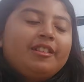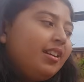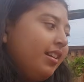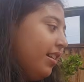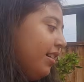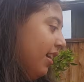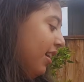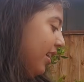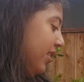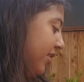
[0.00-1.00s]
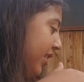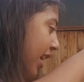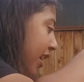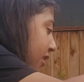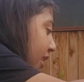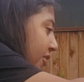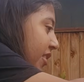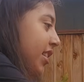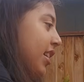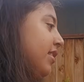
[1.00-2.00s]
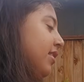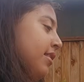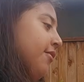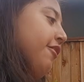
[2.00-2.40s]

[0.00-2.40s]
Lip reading: fun. So yeah, I love these guys.